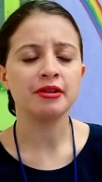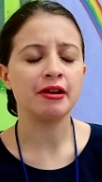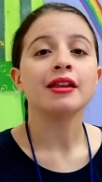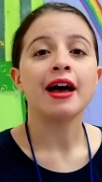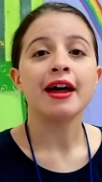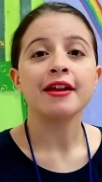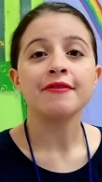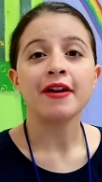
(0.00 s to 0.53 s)
A
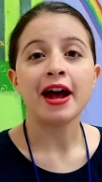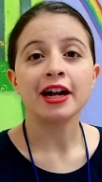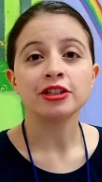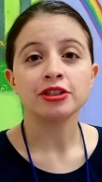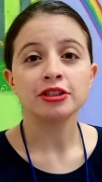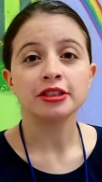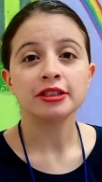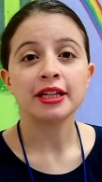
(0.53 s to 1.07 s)
lot of
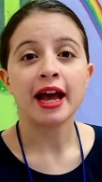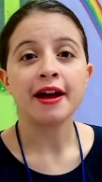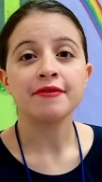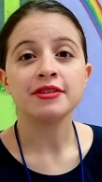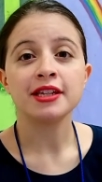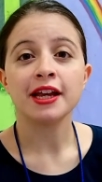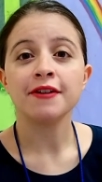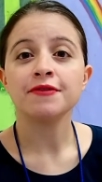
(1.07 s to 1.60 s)
actors have
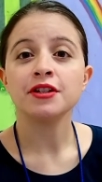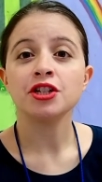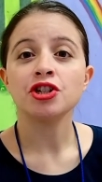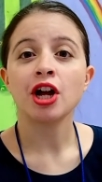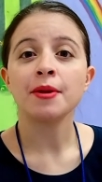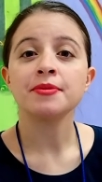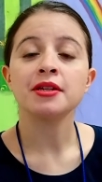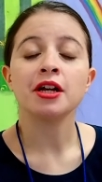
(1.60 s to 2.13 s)
safety
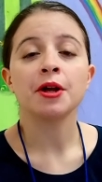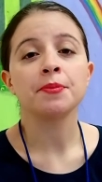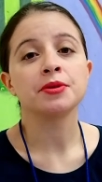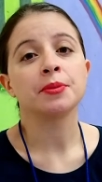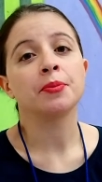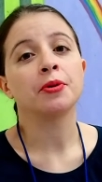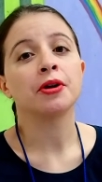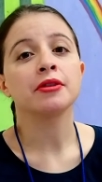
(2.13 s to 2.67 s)
jobs to help
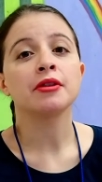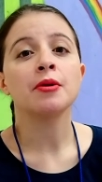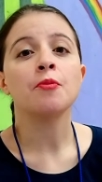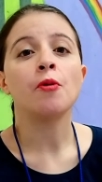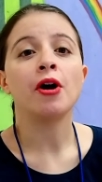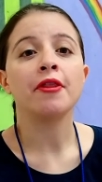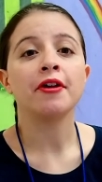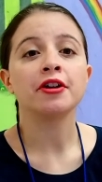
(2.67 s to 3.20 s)
support them
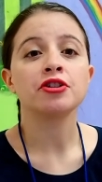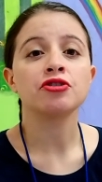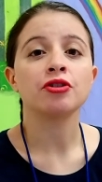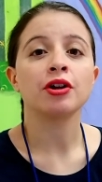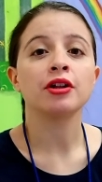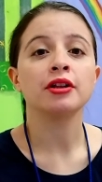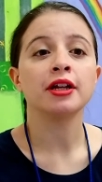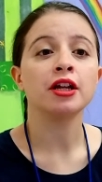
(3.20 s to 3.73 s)
while they're
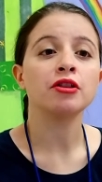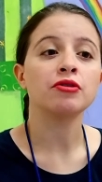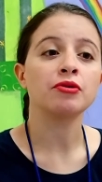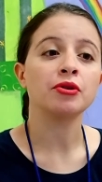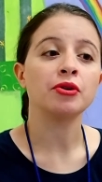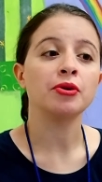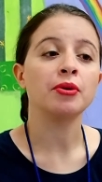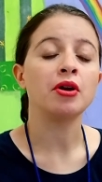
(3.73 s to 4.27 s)
struggling
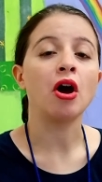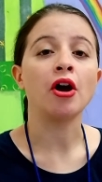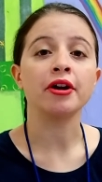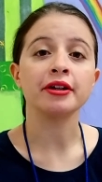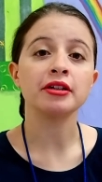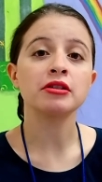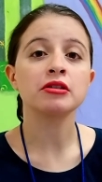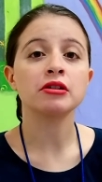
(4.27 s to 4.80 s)
through an
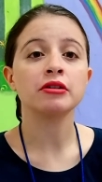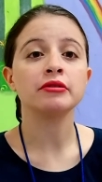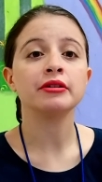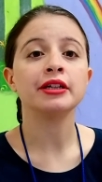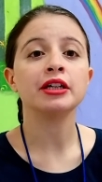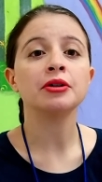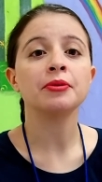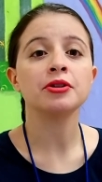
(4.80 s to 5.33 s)
artist
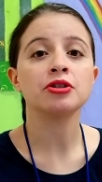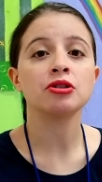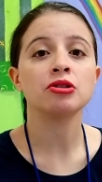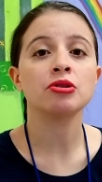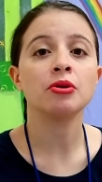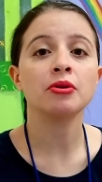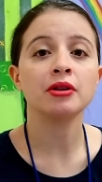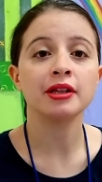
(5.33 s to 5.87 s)
career, which is
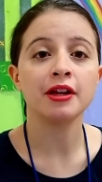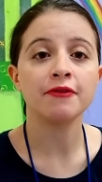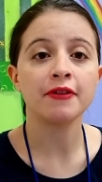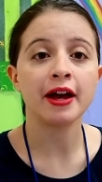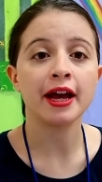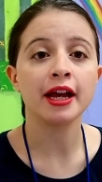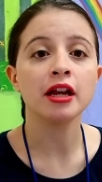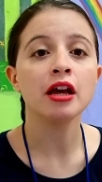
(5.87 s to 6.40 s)
totally
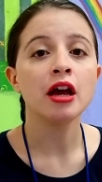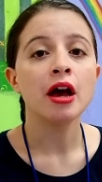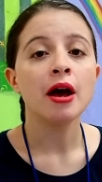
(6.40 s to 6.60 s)
fine,